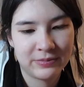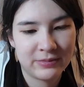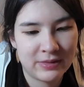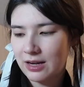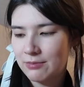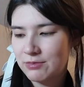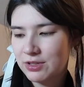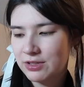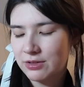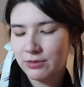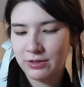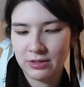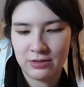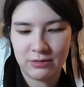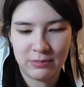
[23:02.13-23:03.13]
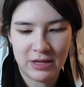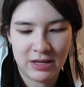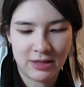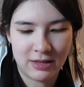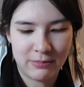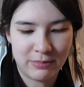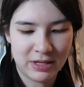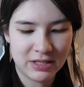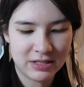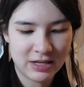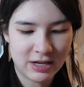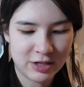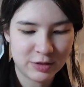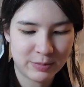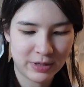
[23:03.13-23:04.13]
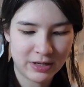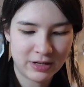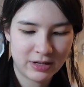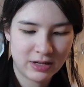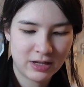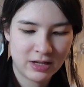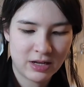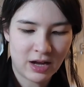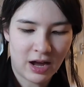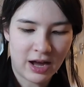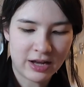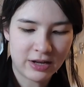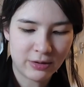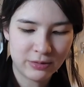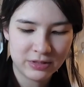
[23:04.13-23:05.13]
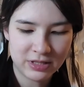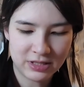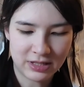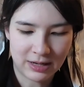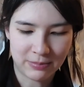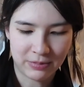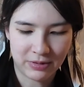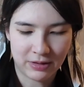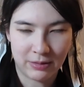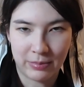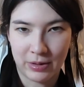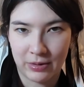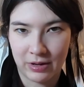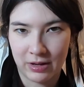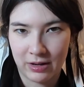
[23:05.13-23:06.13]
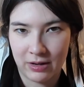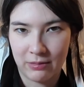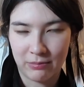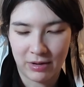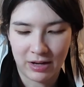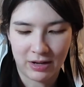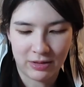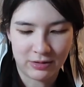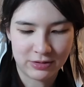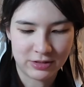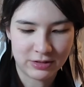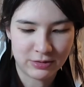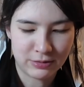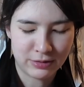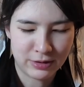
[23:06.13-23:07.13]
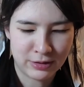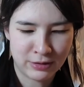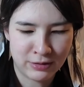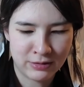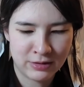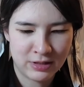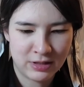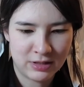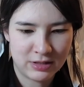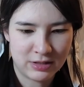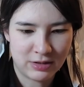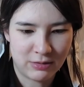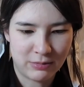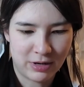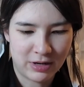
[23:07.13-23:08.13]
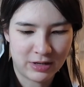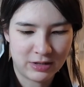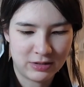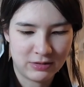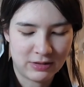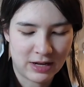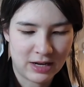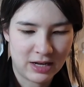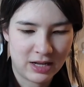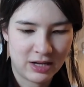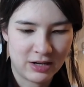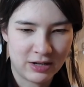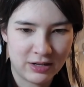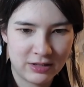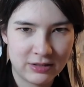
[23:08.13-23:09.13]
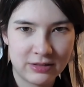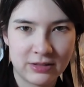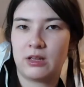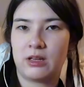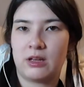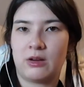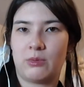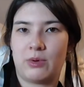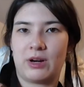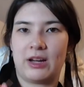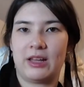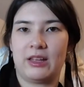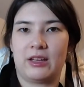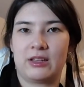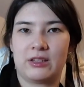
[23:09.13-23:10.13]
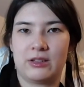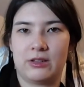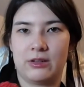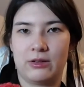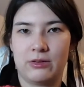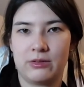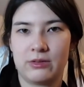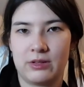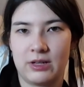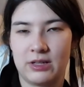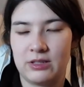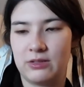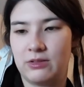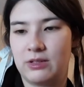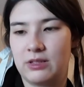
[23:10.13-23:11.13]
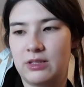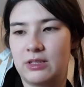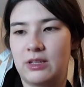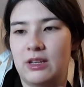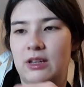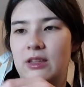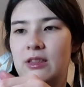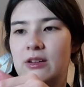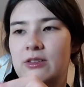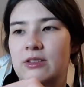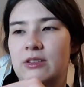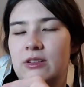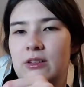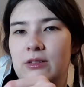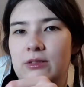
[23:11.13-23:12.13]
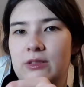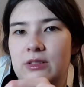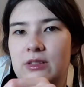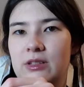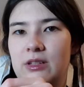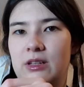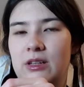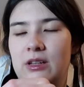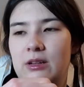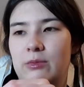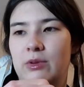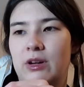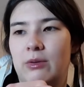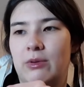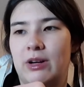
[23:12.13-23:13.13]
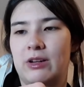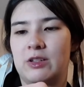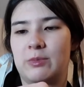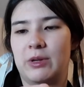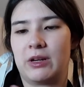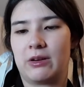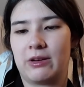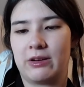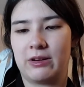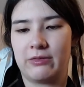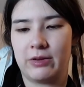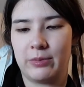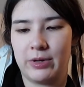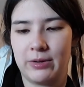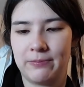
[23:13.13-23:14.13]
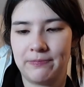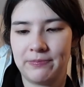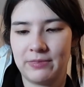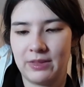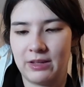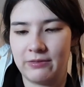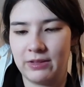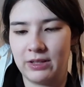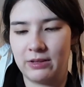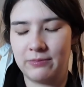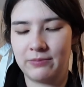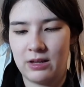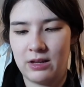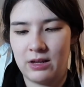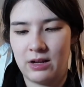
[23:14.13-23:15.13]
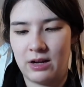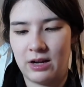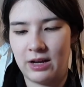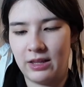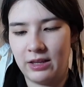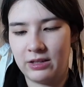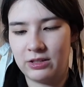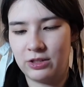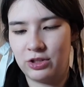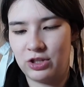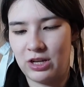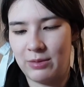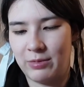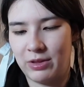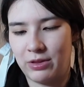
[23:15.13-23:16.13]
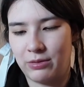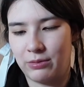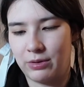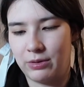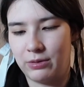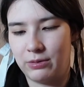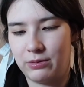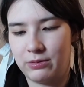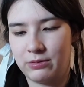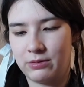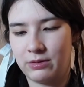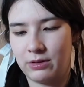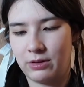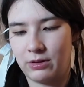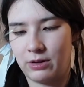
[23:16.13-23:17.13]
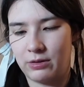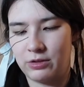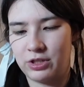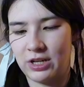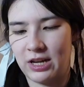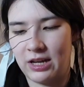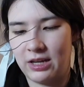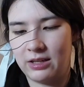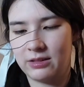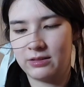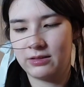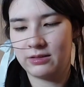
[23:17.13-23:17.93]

I'm just going to make the mustache part. I go into depth about it in my other tutorial, so I'm not gonna do that here. What I like to do, as you can see, there is a nose, and we got wire spinning around everywhere. Lovely. I like to jam it through the crochet.